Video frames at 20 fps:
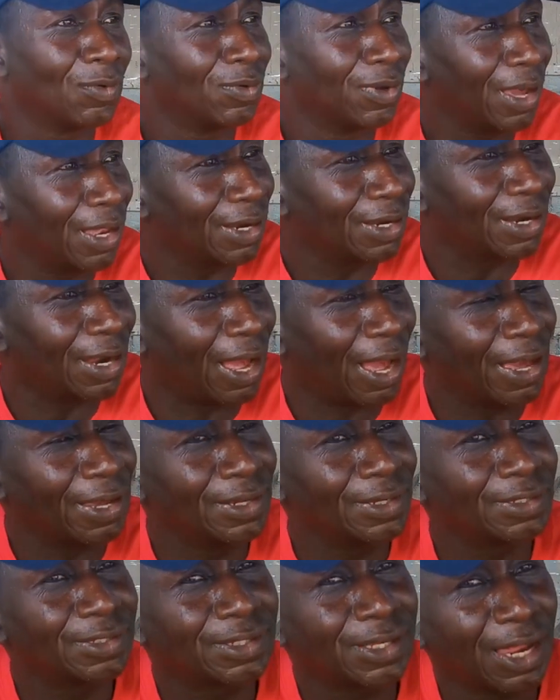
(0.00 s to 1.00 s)
Well,
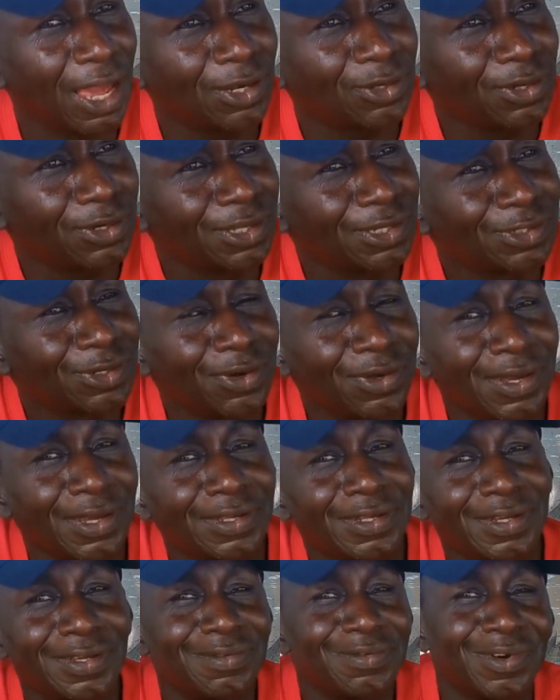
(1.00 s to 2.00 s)
I try to
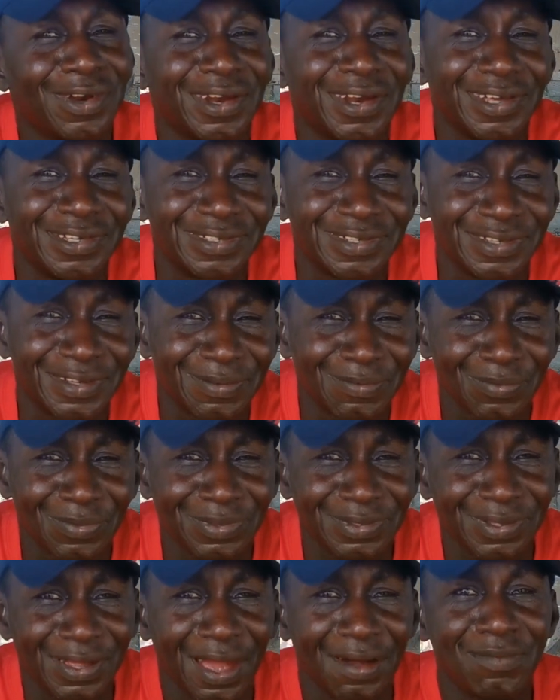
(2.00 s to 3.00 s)
discourage these brothers
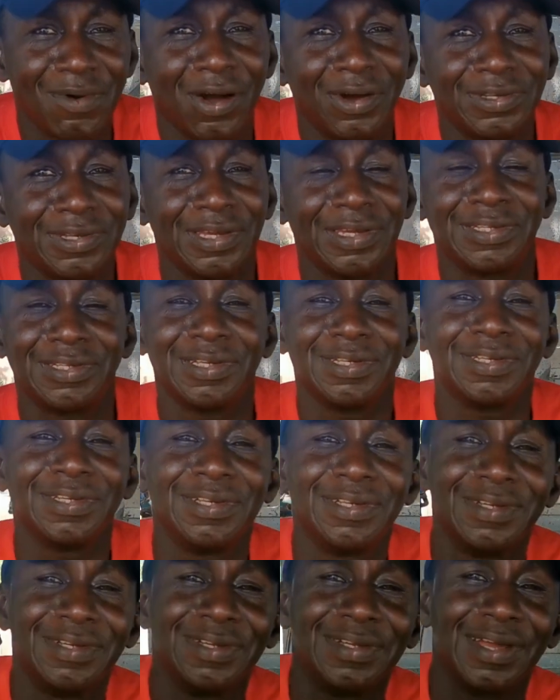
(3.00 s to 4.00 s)
about
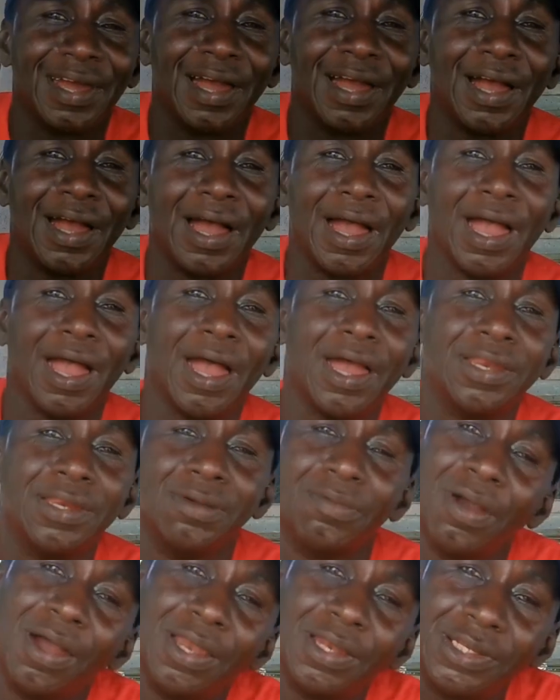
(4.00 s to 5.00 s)
eating
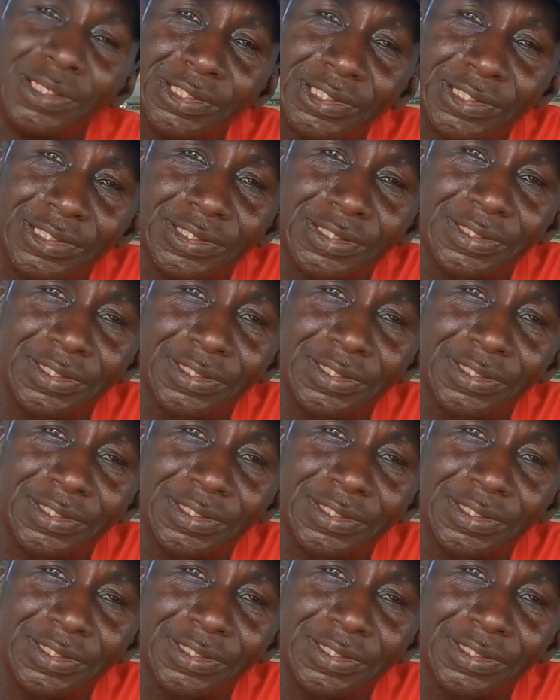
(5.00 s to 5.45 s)
animals.